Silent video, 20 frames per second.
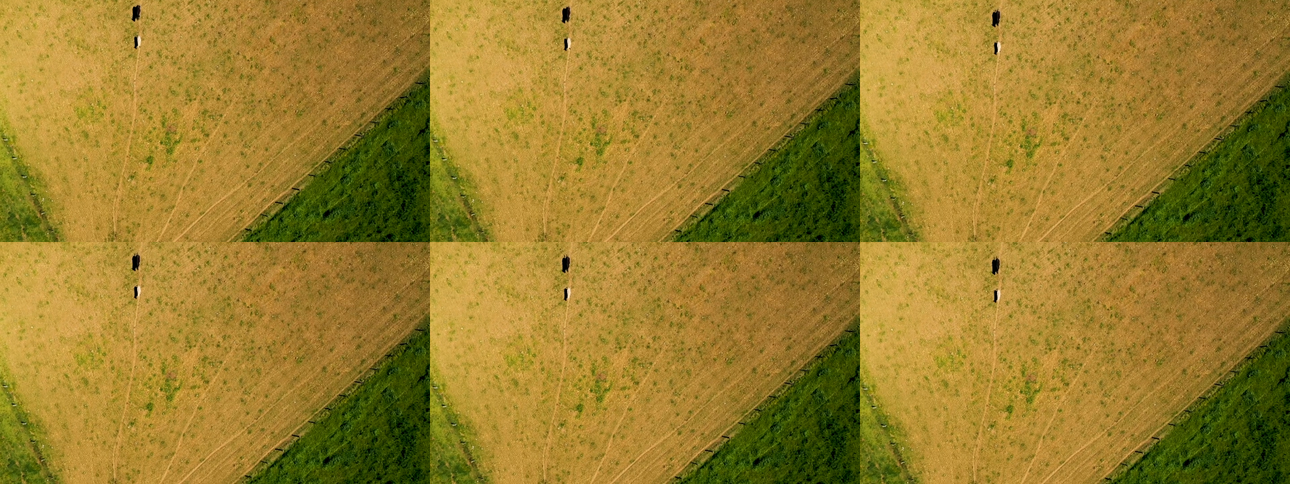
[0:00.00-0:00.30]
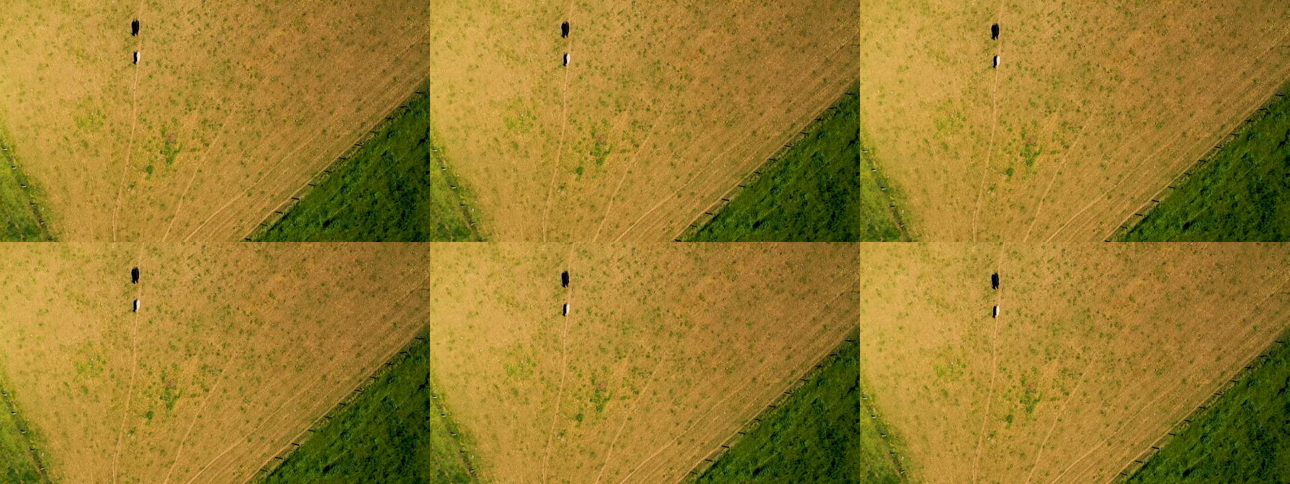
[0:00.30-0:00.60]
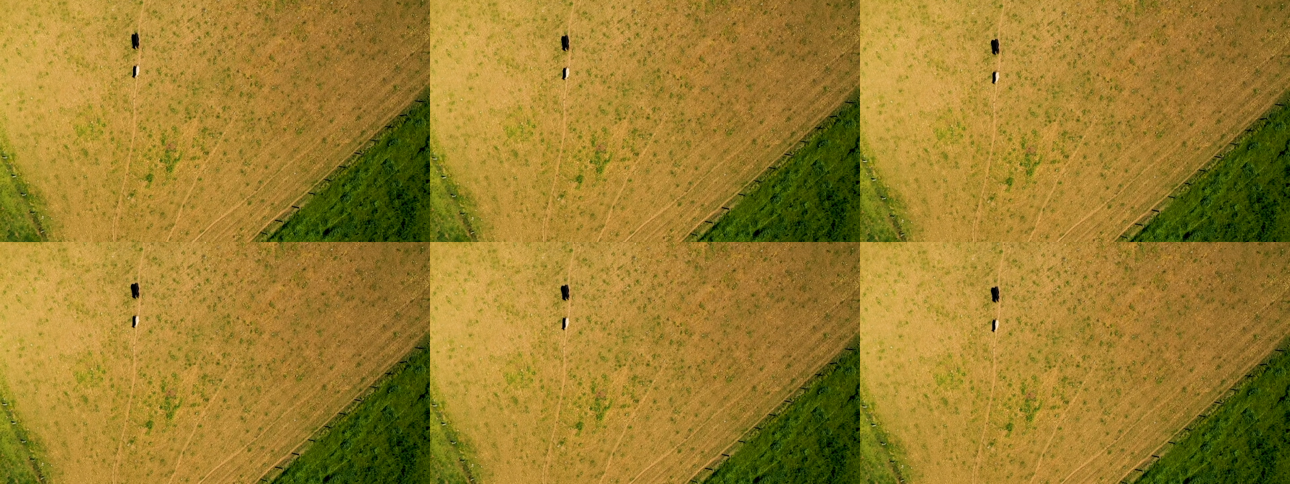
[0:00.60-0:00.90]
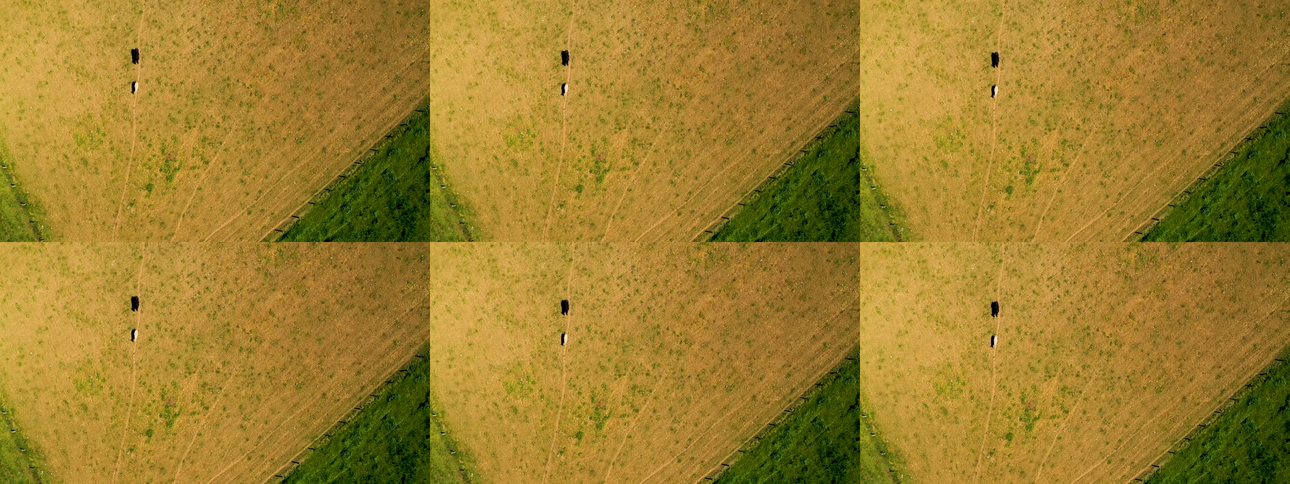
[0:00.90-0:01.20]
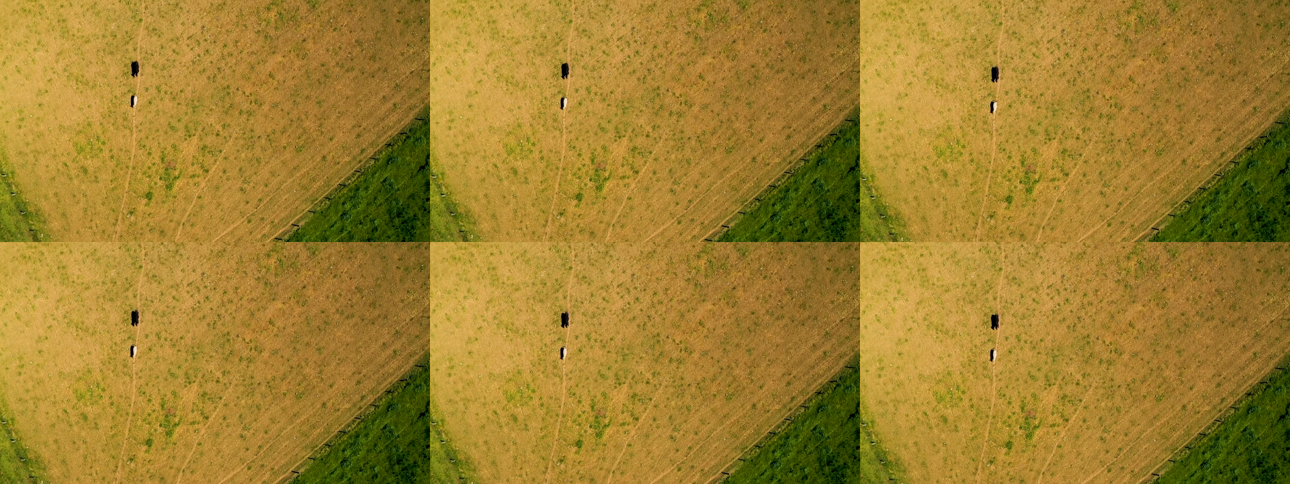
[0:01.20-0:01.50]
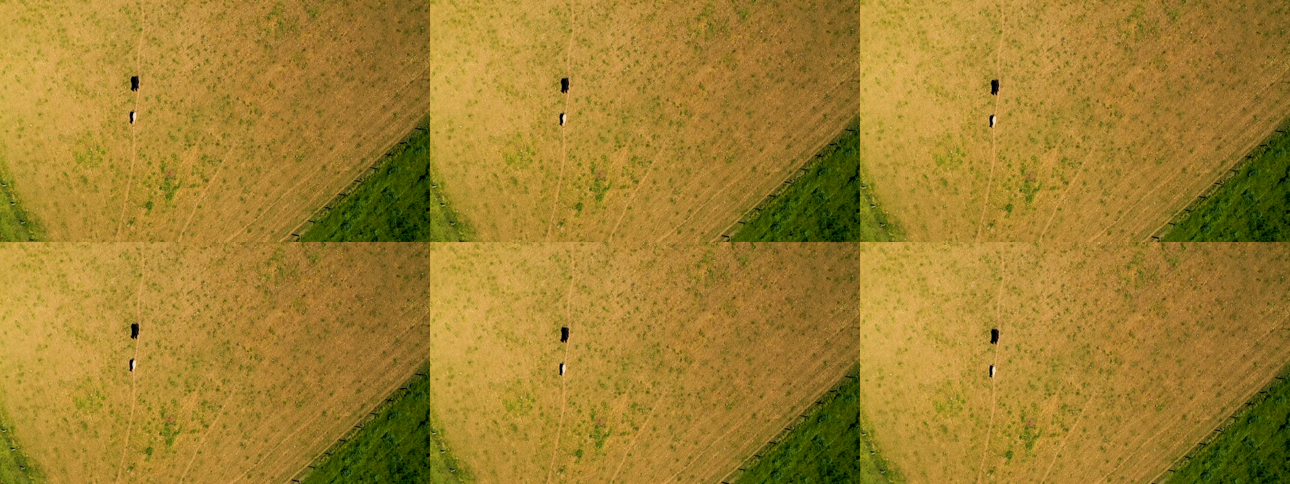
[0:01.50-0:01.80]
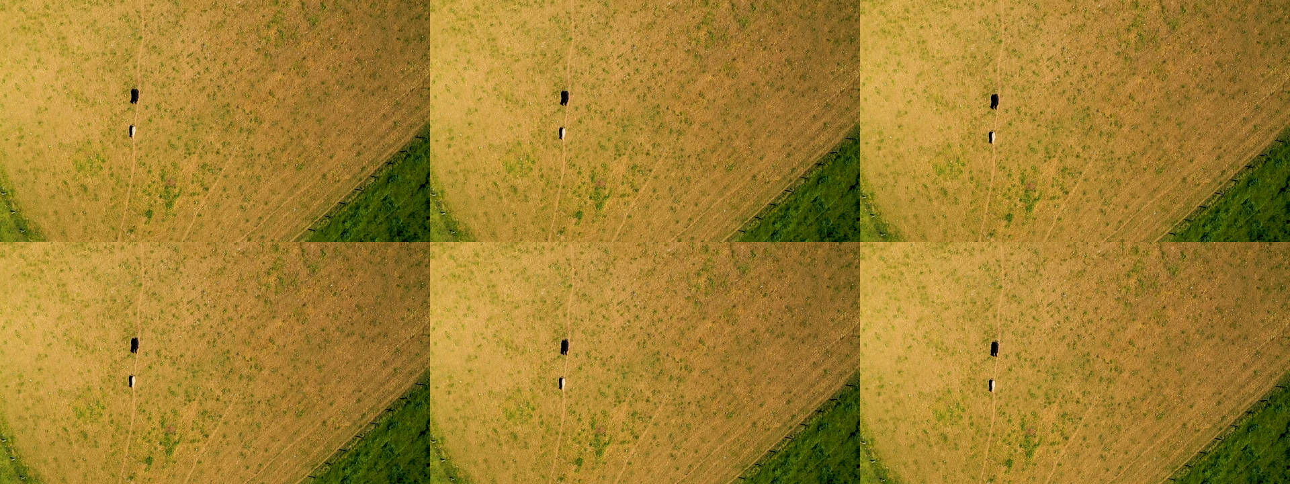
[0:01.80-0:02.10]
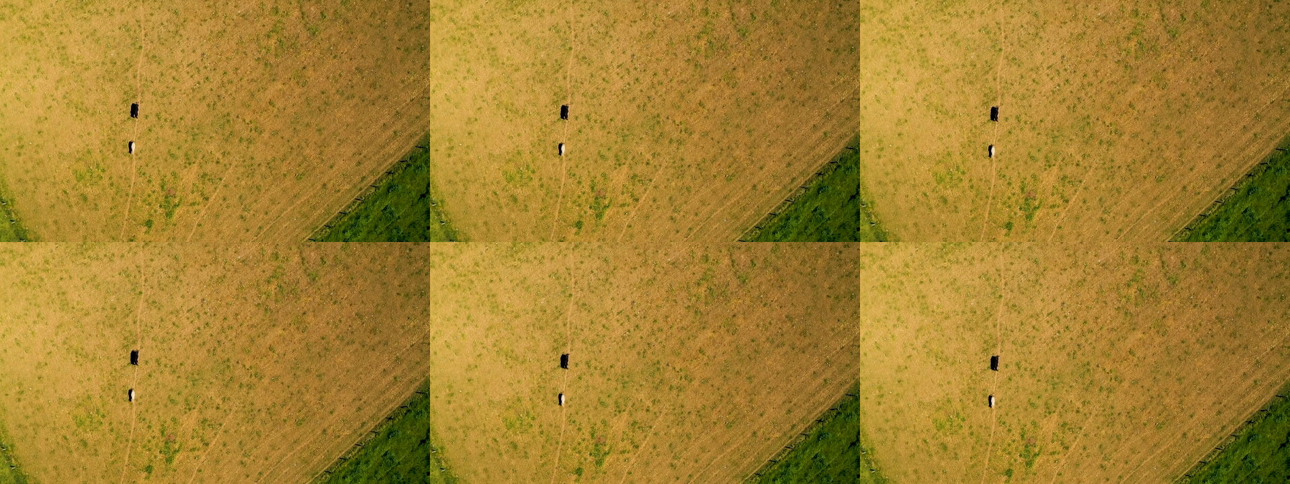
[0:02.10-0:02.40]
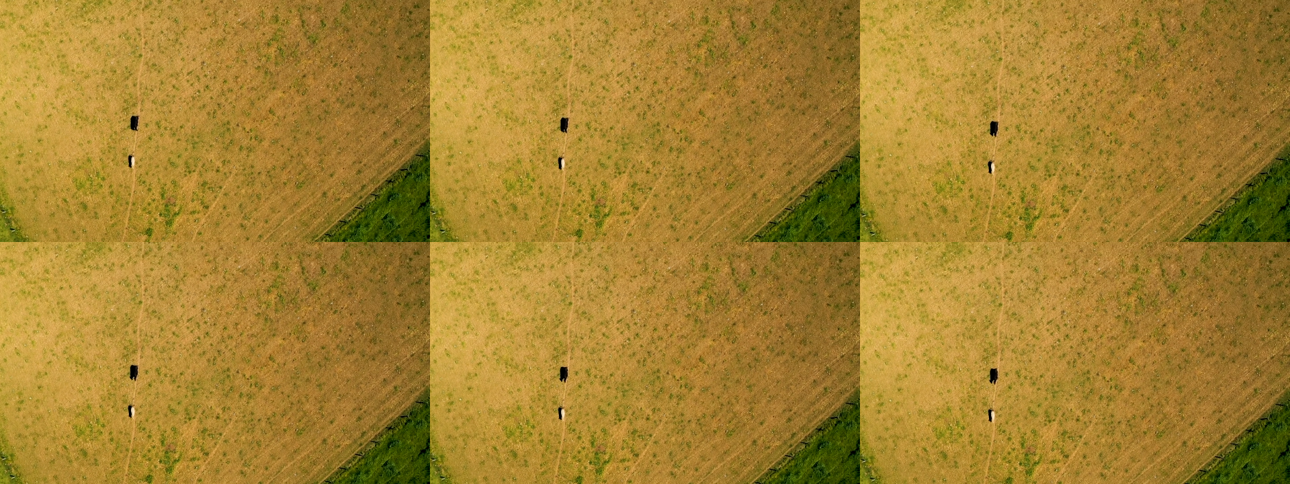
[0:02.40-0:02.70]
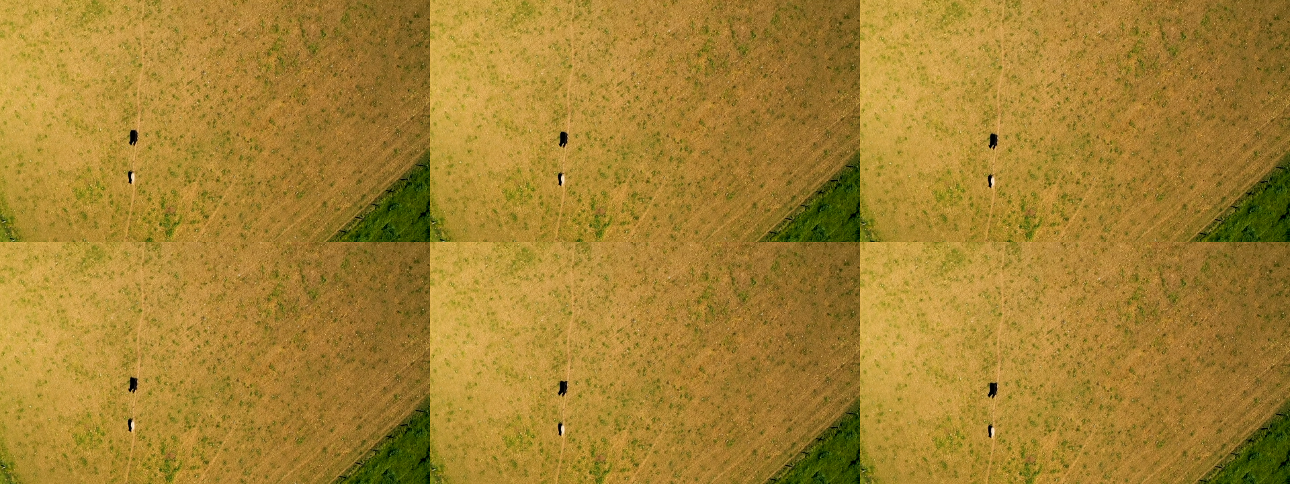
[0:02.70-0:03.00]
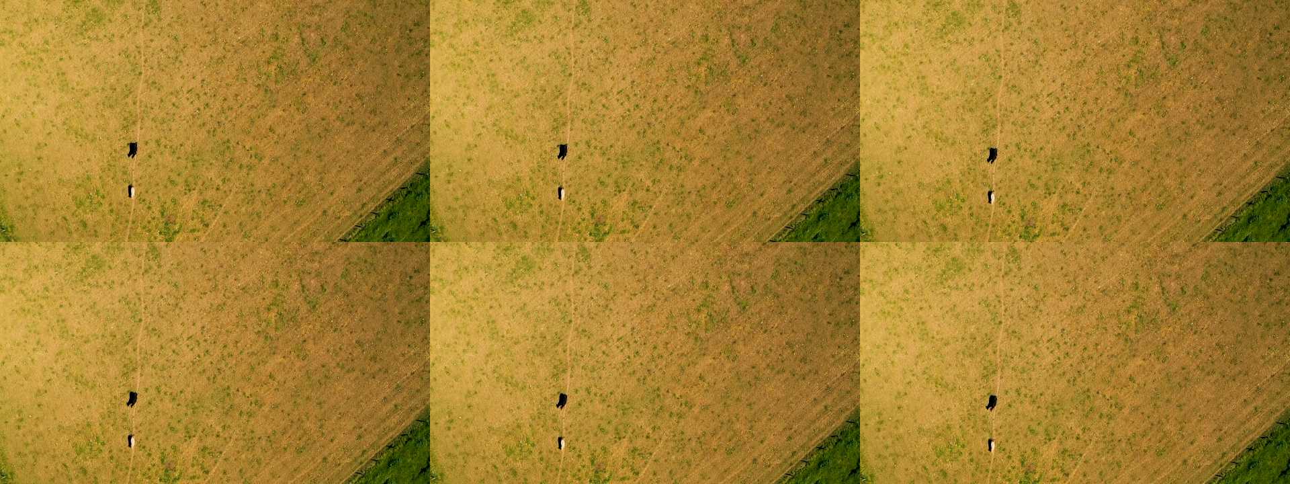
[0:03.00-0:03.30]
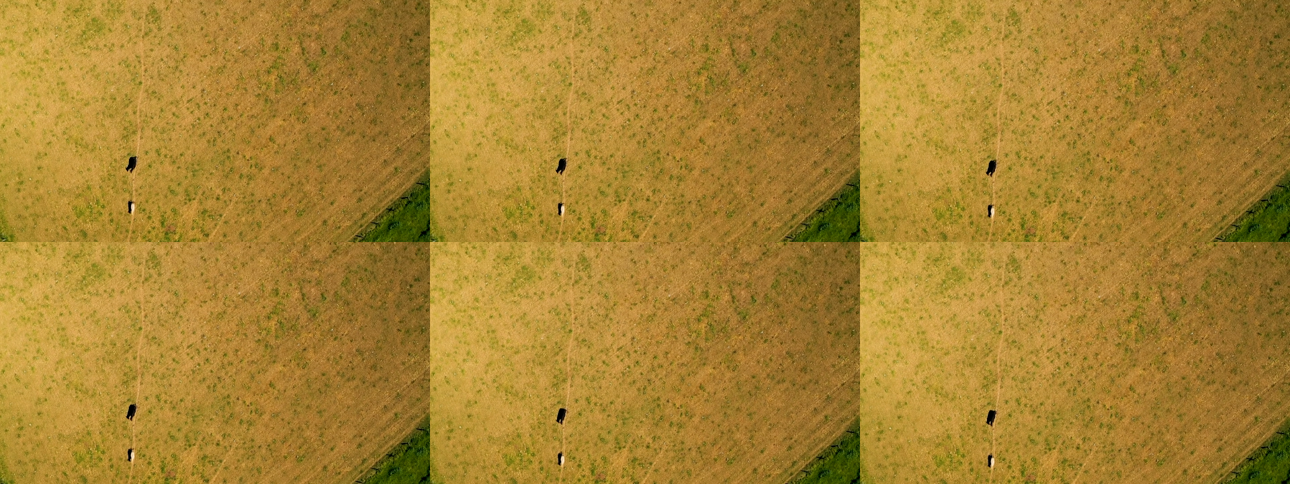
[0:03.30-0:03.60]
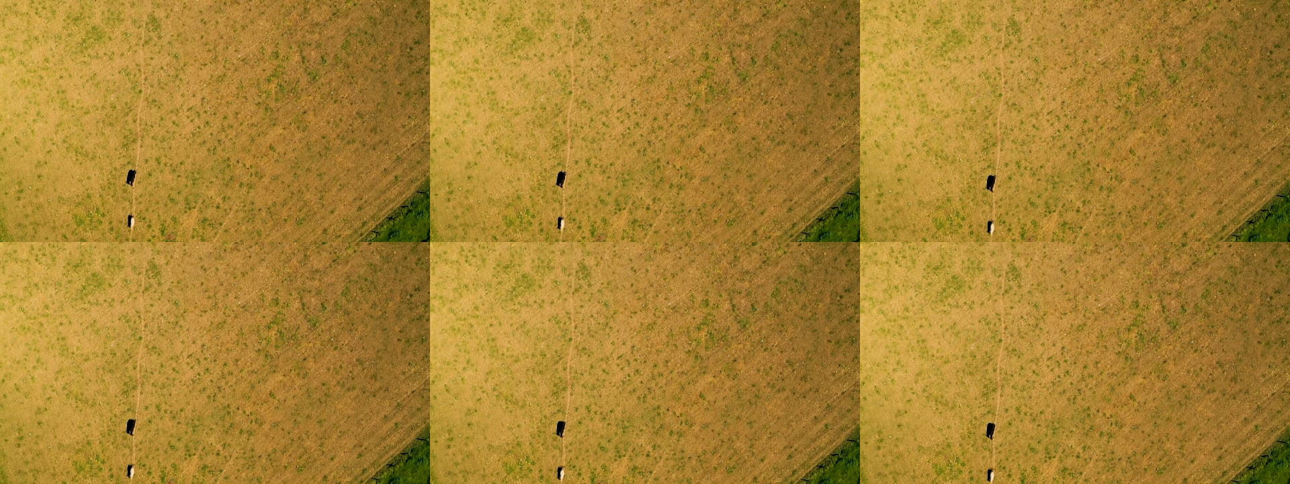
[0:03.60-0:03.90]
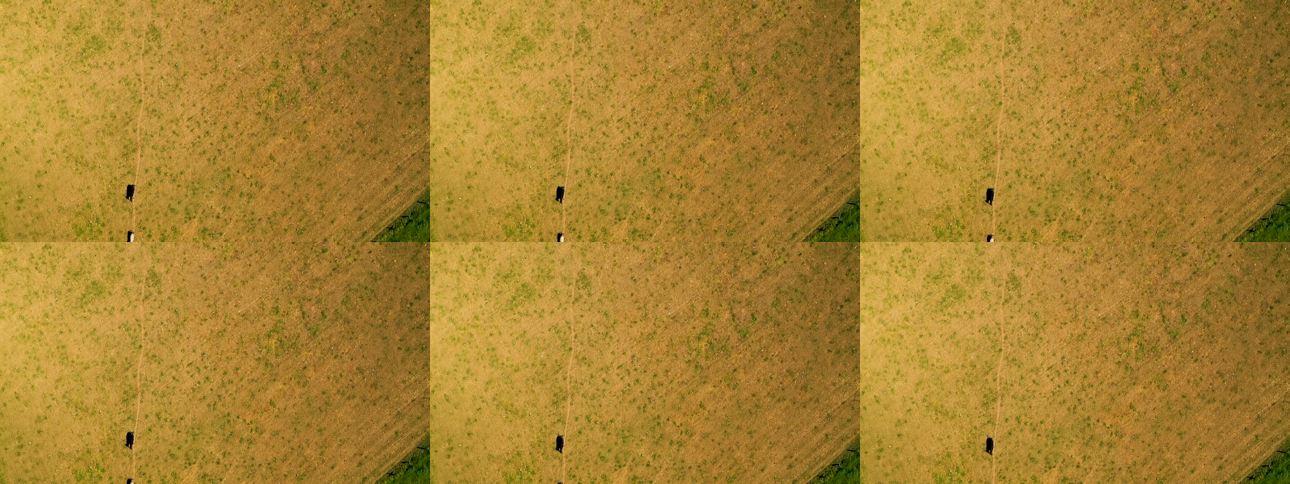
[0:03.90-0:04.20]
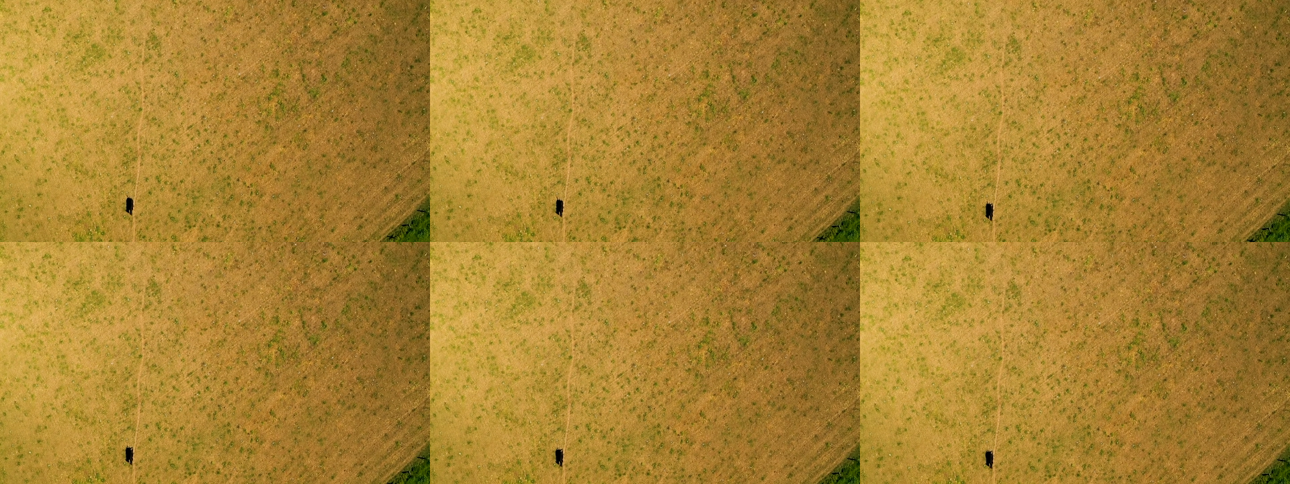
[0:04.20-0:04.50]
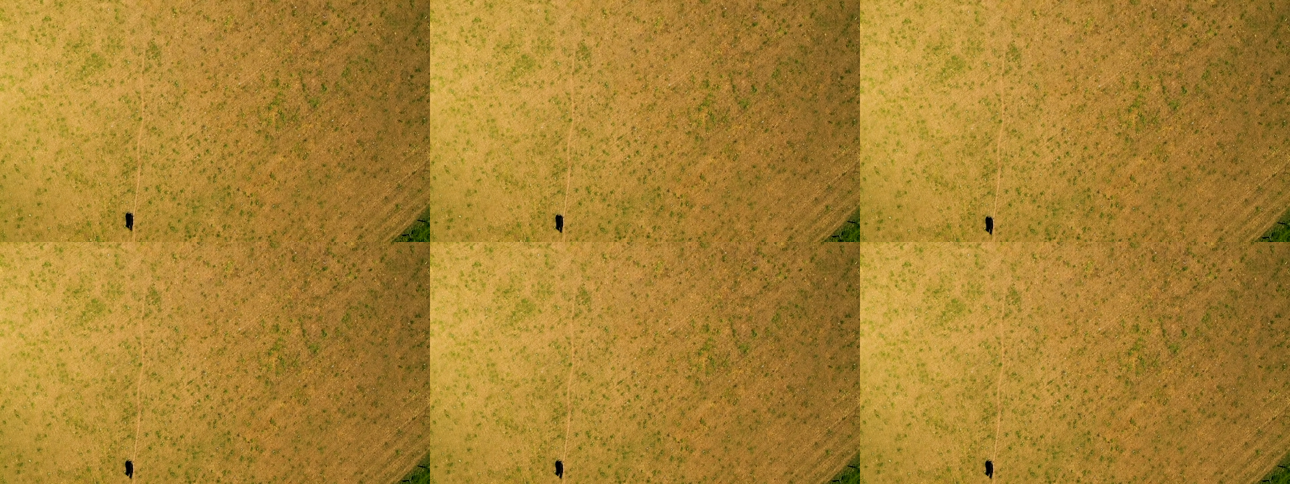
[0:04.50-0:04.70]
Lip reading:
No face is visible, so there are no lips to read.